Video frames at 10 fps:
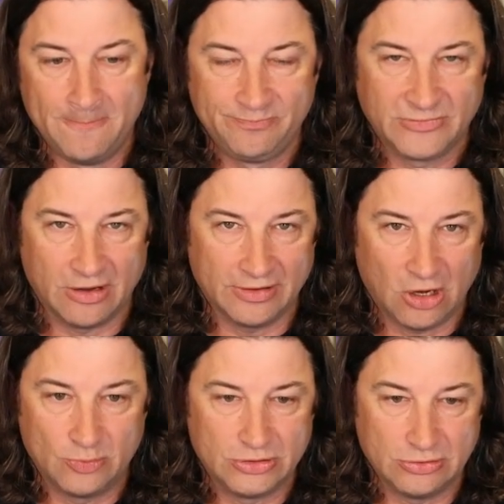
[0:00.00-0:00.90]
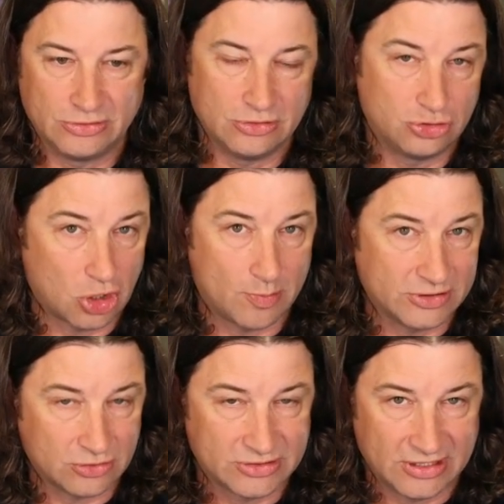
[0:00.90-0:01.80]
it helps you to sharpen
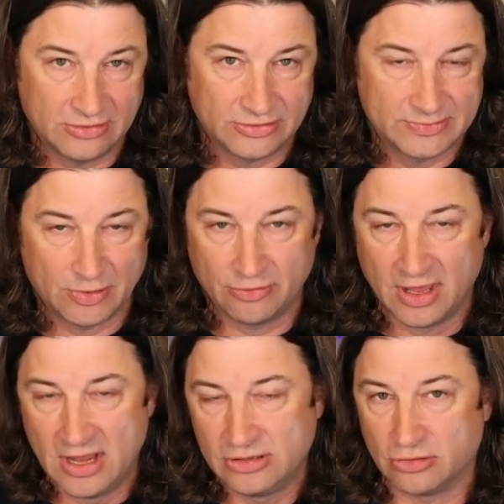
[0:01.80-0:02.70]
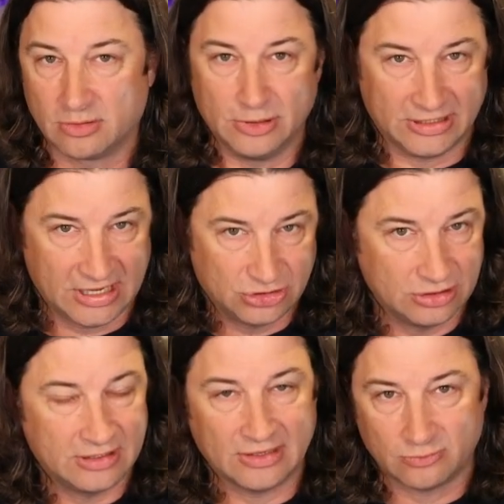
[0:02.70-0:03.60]
your skills, both your
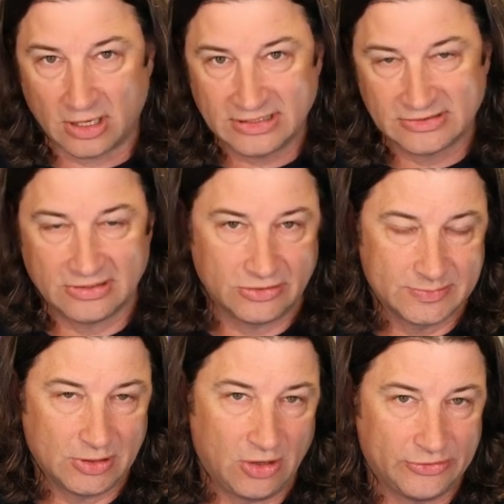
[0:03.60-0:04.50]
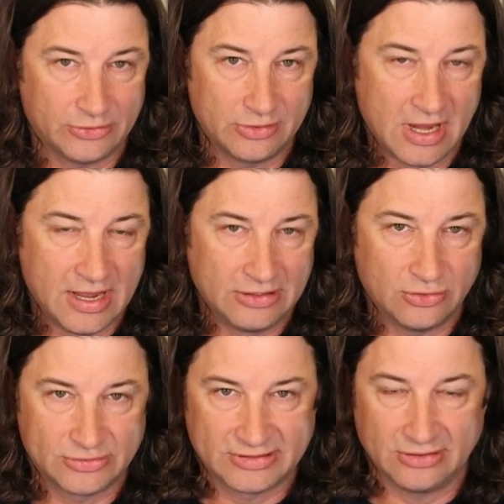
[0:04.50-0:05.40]
communication and writing skills, but also your
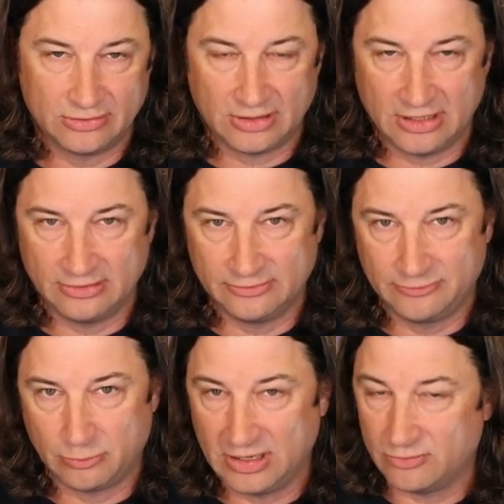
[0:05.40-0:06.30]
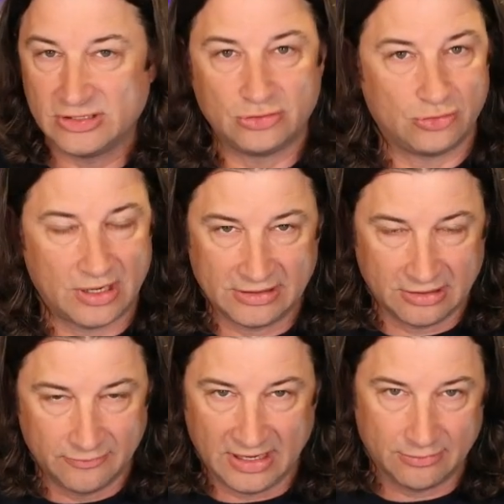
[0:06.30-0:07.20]
skill of whatever it is you're trying to
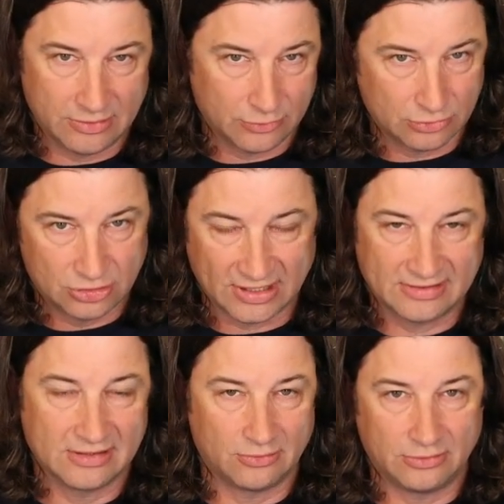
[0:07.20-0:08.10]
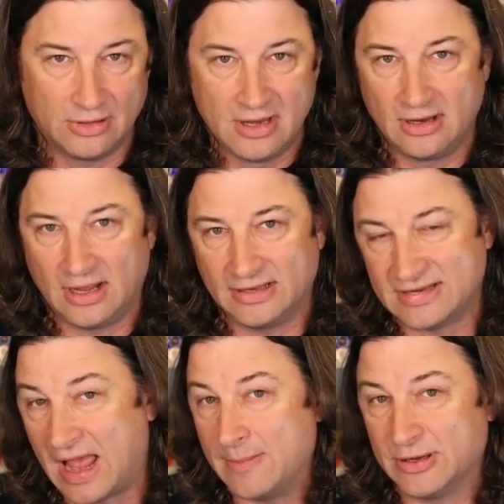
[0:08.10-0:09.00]
convey, whatever technical
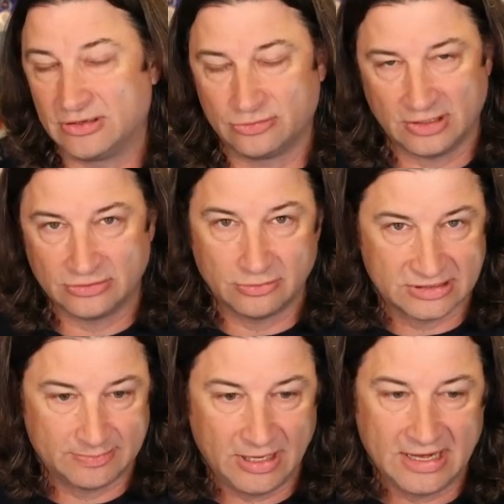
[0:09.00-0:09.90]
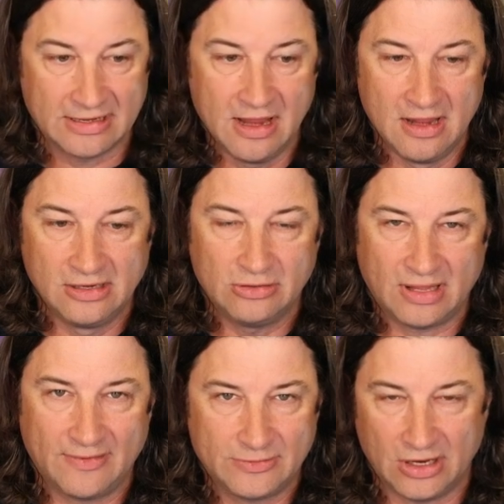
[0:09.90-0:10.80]
topic you're trying to explain. You'll
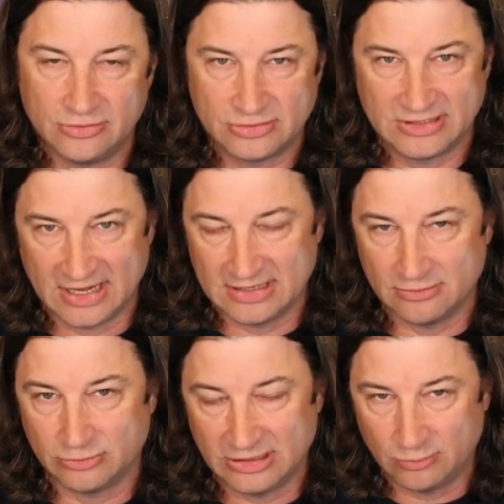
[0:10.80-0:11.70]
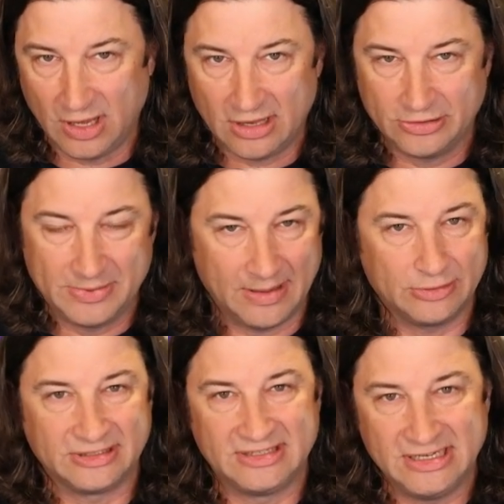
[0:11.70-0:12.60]
have to understand it really well to be able to
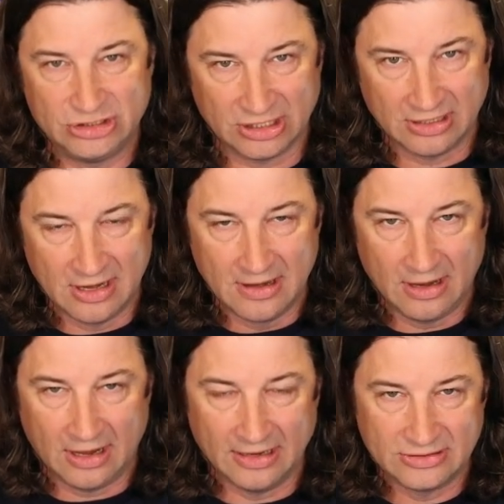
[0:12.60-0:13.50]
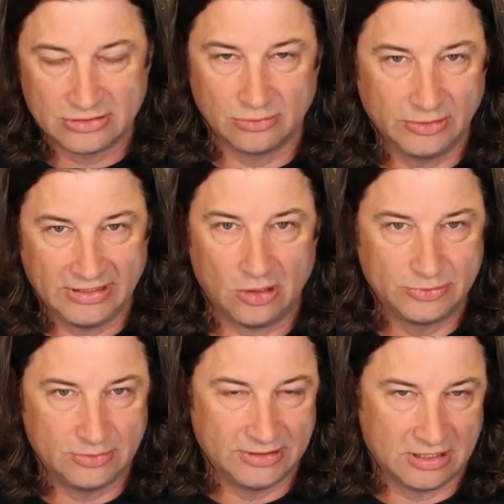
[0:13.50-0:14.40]
teach it. And so it really helps
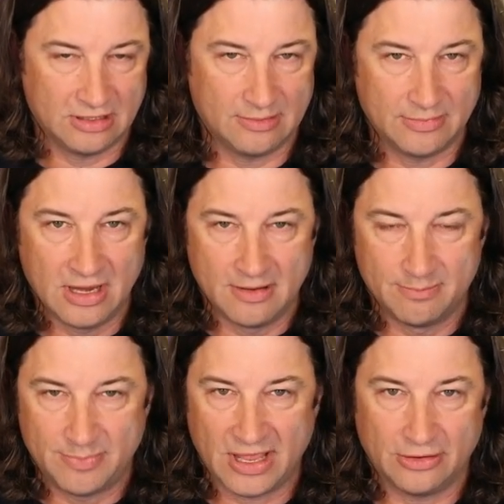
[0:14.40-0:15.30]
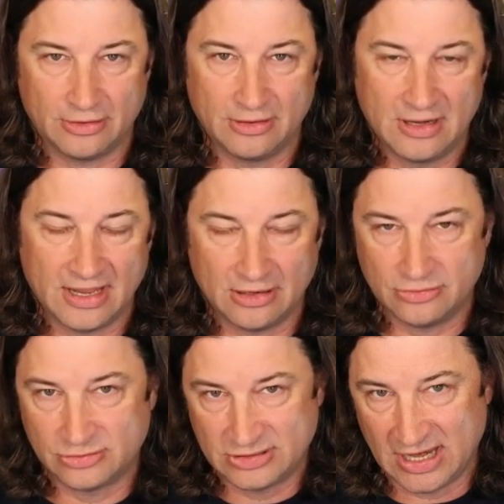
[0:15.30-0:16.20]
you become better at
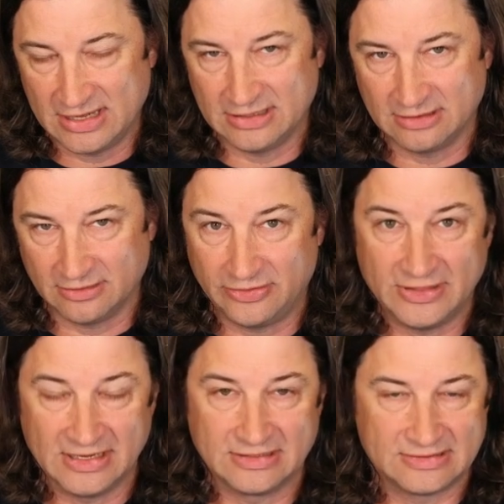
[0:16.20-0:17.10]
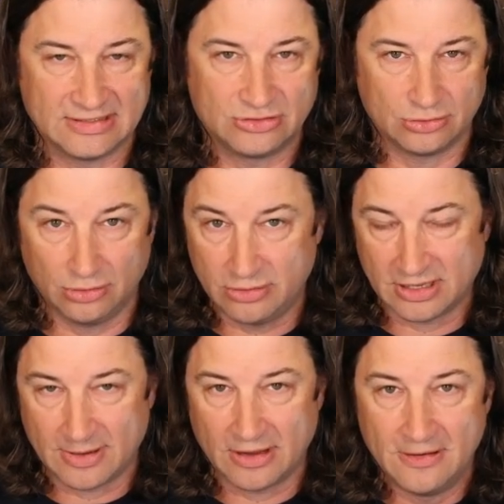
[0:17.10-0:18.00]
understanding the things that you're learning
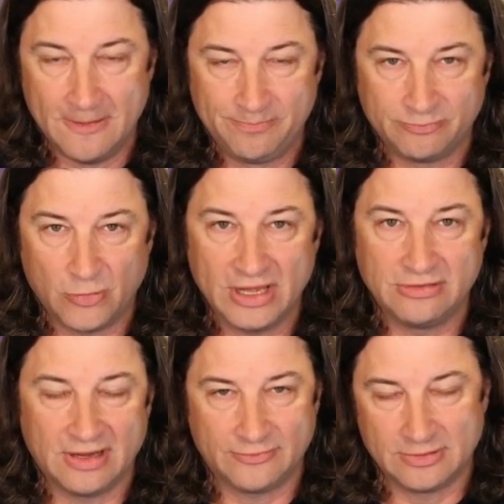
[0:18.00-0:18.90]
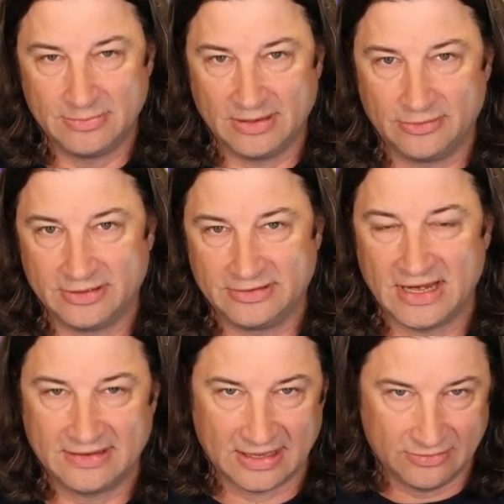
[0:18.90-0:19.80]
about when you have to be able to
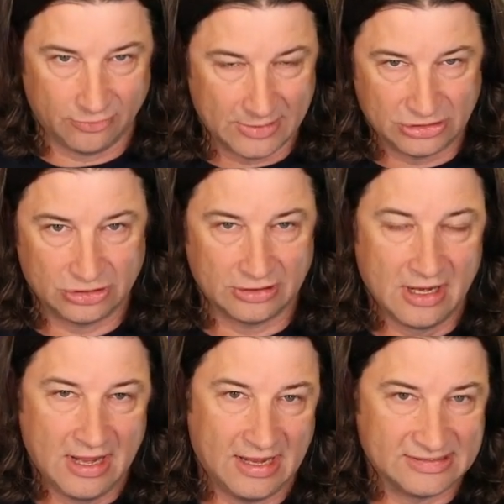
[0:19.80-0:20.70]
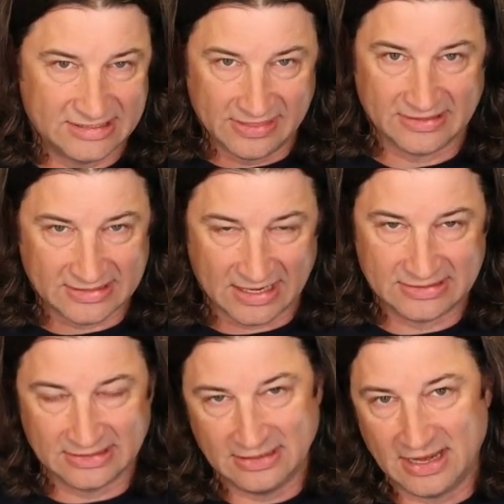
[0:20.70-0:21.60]
take that information and synthesize
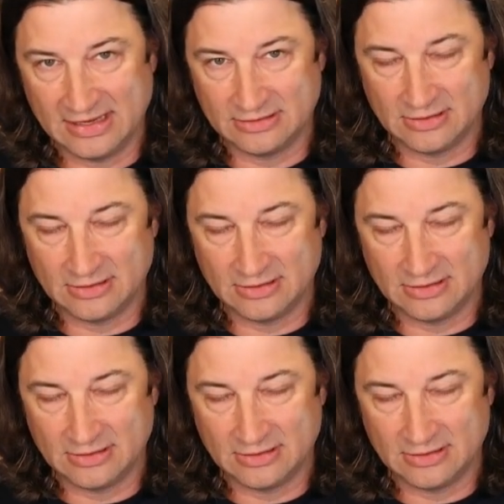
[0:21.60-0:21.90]
it and